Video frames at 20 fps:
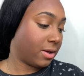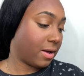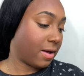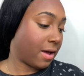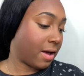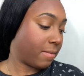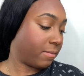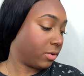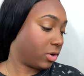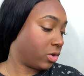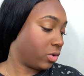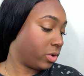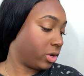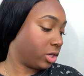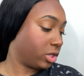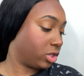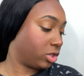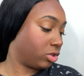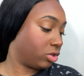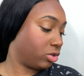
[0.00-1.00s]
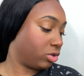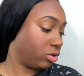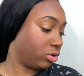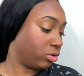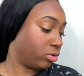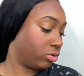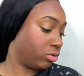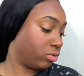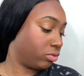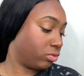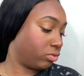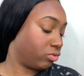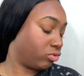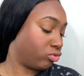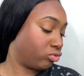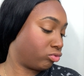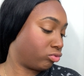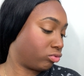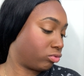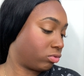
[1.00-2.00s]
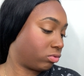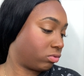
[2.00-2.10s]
I'm going to use...